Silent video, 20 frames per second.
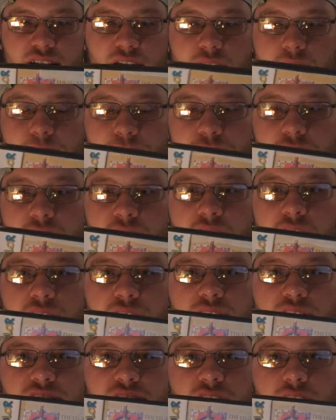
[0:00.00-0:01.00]
I printed
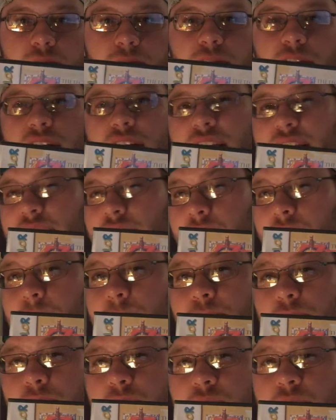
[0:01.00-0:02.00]
out this artwork. He can
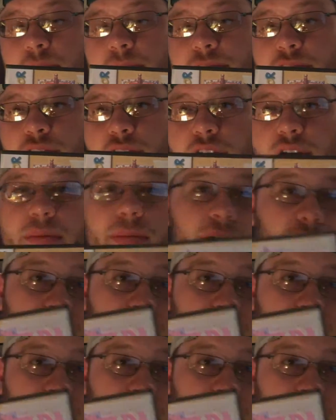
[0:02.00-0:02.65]
print them for you, but